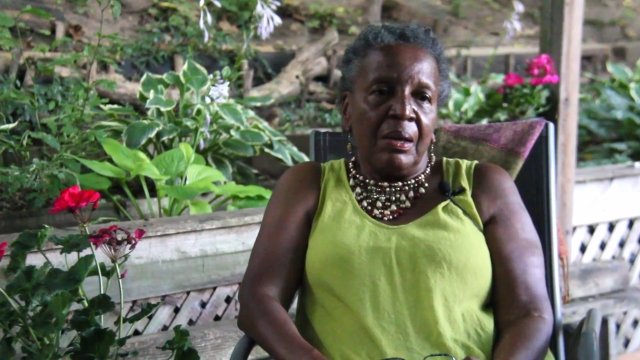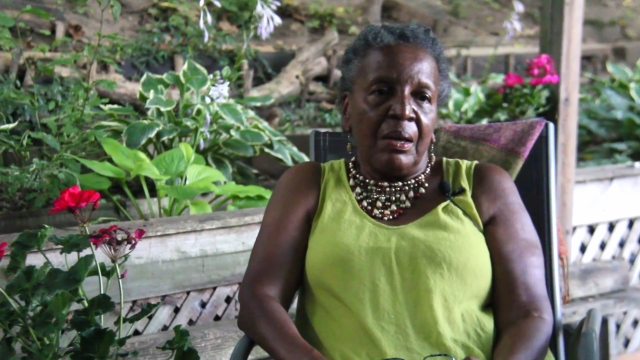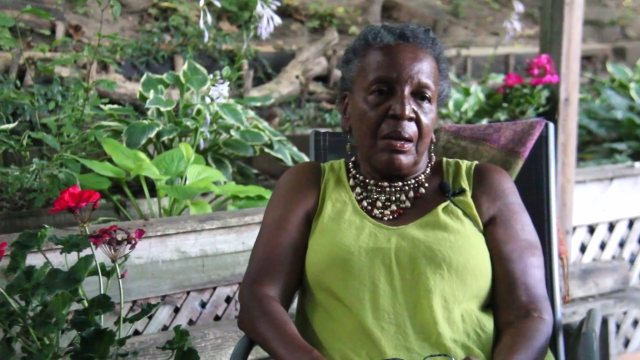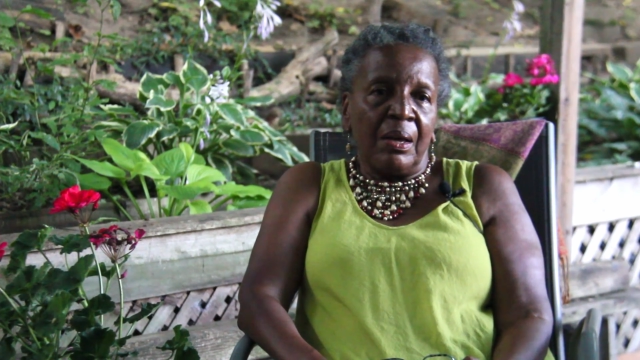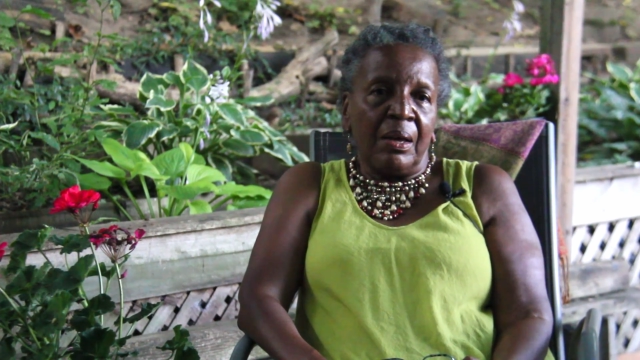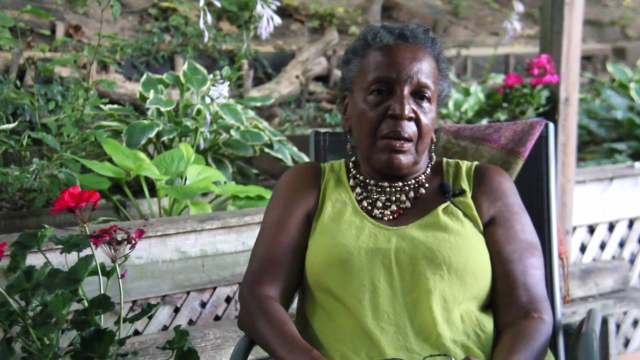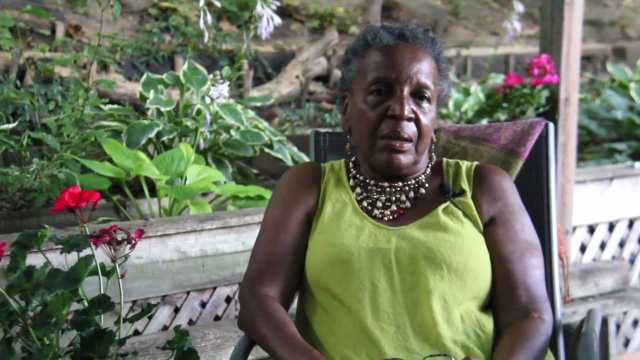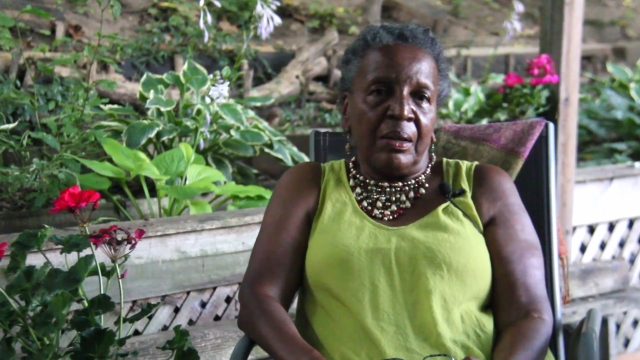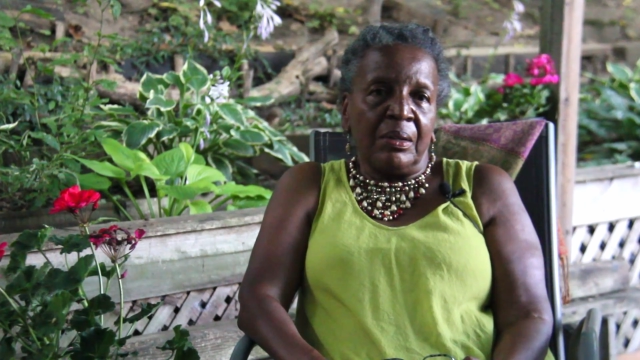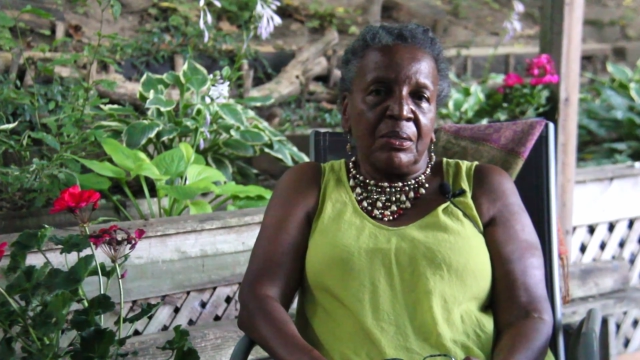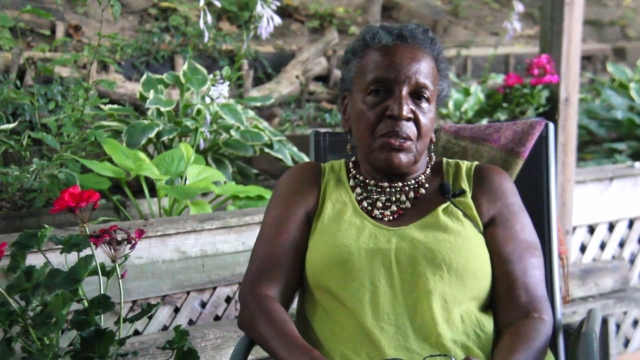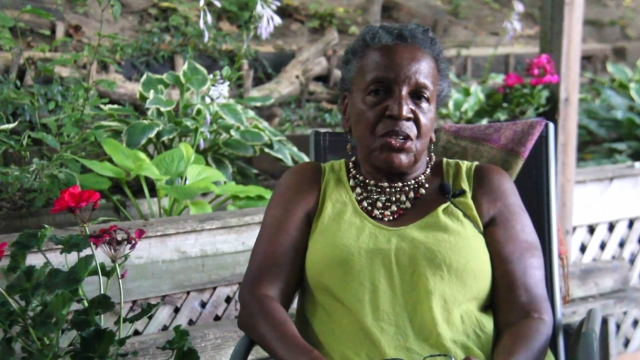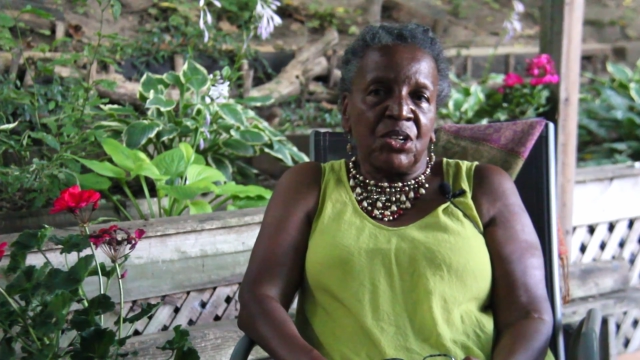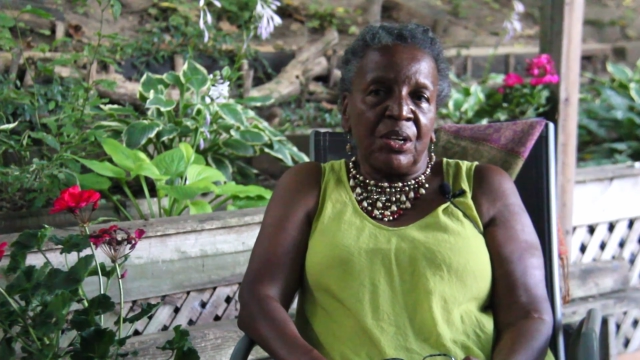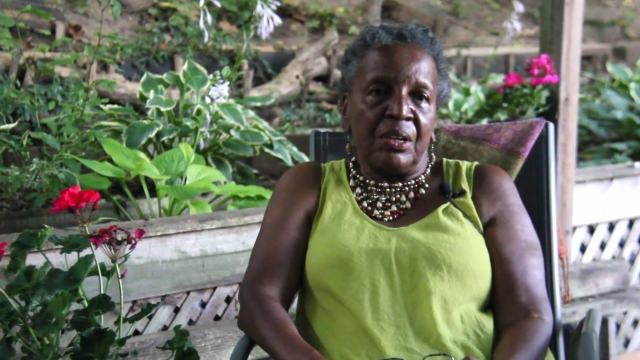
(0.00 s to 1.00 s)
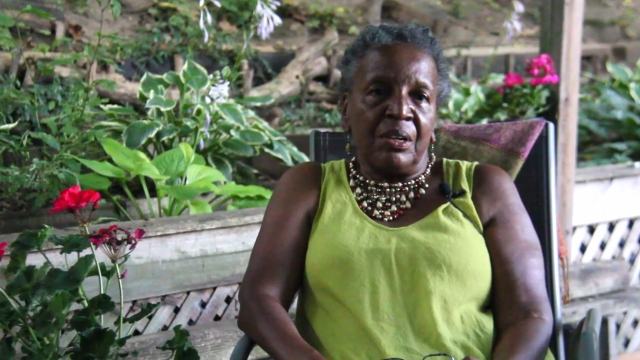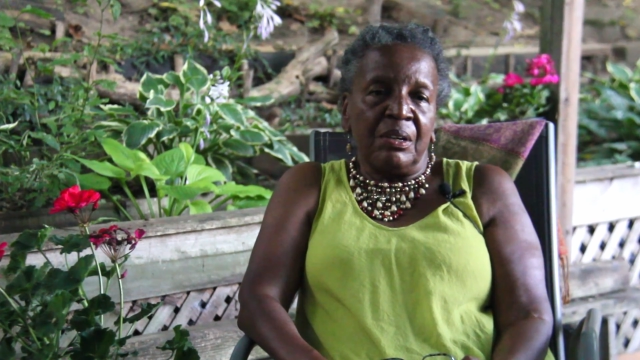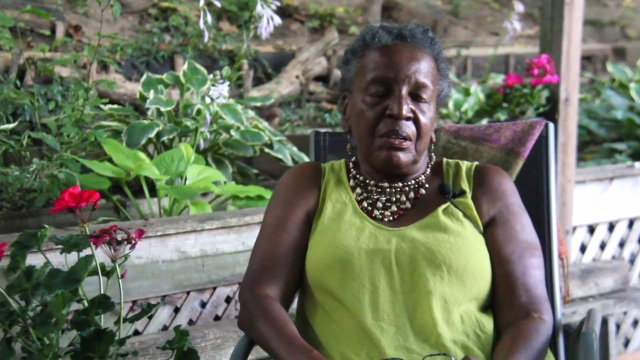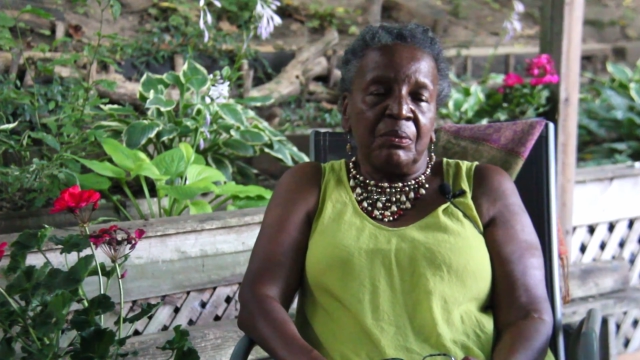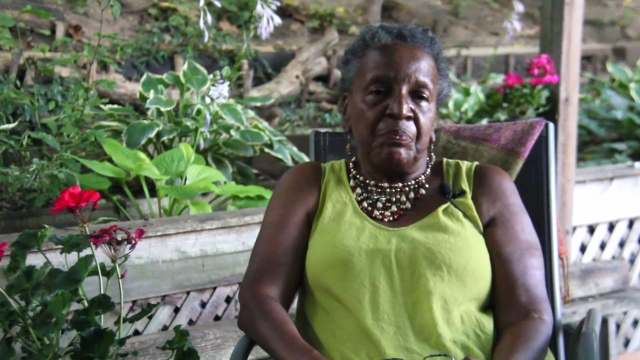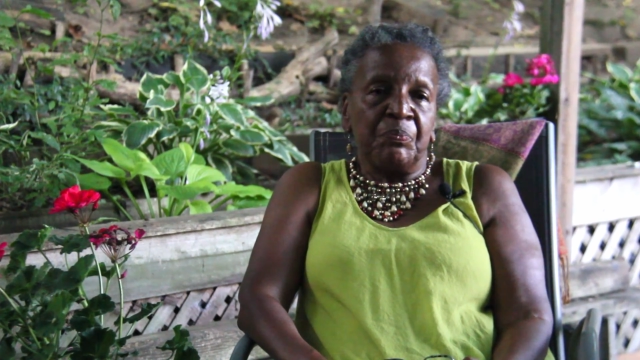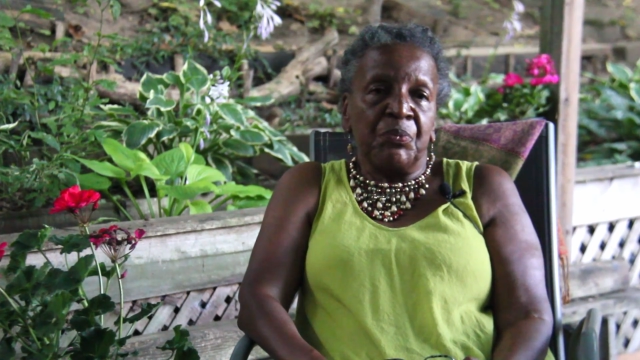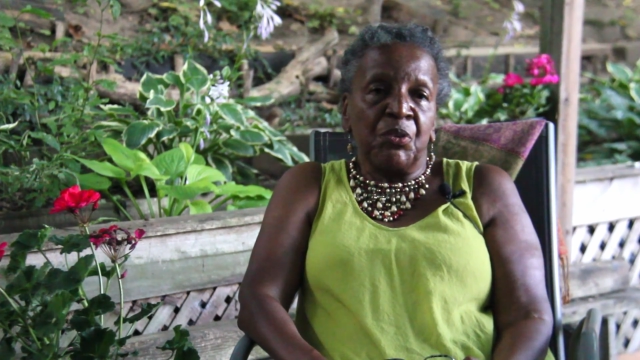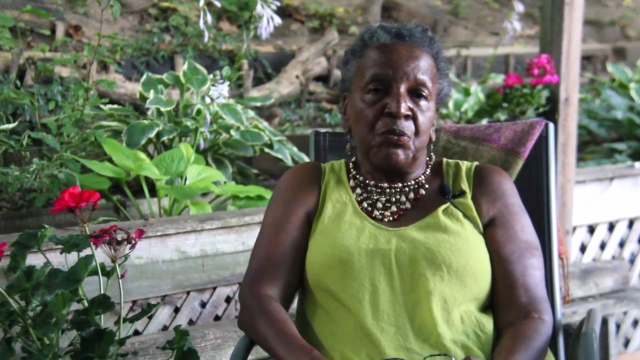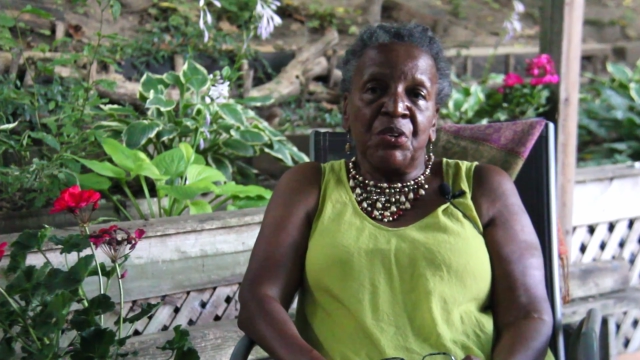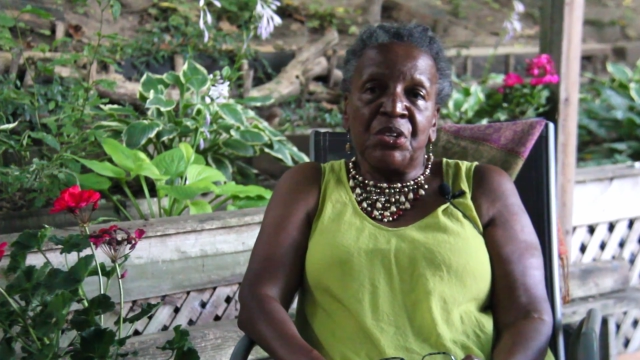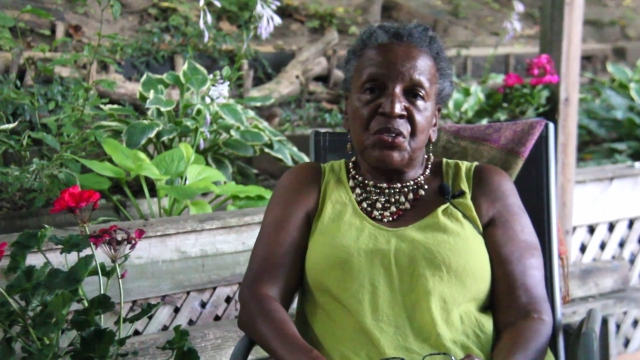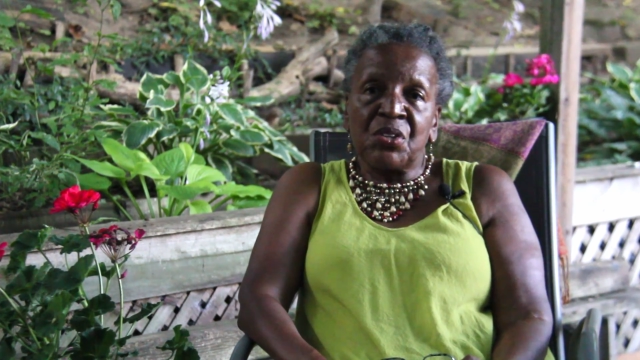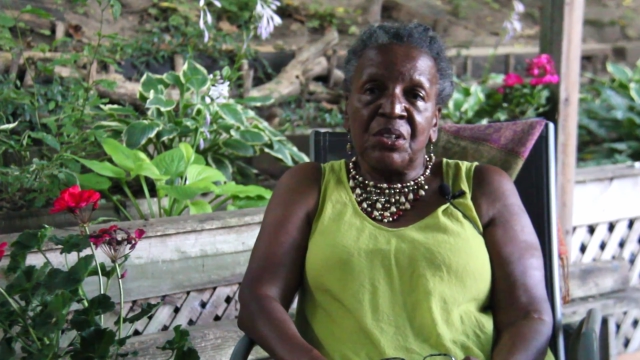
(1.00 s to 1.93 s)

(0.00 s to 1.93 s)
And the reason